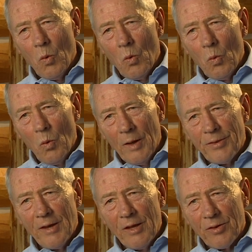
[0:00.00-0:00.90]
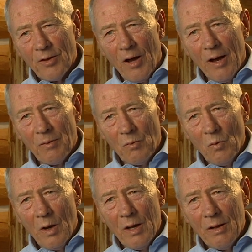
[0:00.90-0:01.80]
What they thought
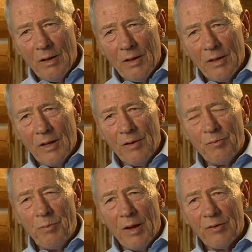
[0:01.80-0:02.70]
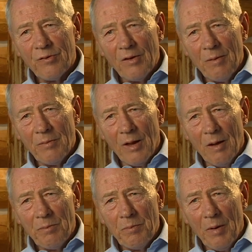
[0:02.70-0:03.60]
is best summed
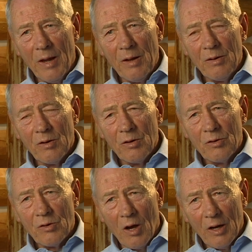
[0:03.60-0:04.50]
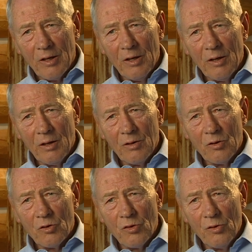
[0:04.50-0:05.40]
up by talking
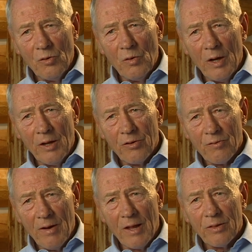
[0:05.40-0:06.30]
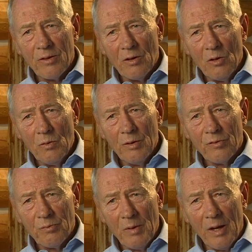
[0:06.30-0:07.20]
to a threat that
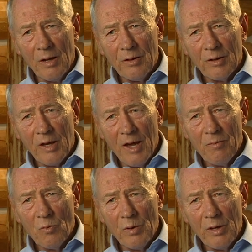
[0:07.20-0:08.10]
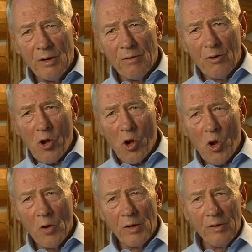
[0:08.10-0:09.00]
Lewis made to Camawee of the
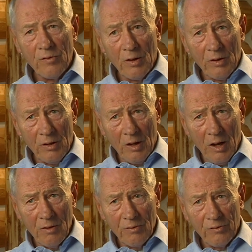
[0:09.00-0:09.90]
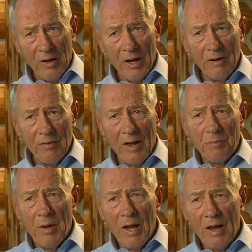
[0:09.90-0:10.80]
Shoshones on the other side of that
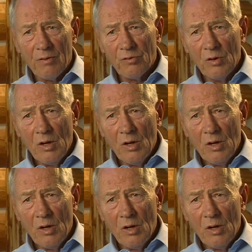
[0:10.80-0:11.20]
pass,